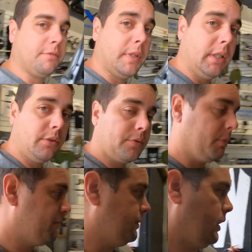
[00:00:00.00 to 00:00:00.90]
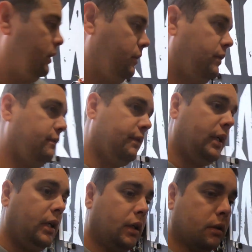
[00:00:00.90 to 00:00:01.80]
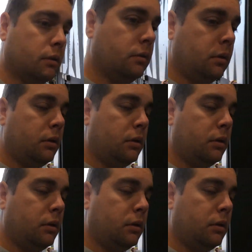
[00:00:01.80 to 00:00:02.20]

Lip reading: of feeds from the front of the vehicle.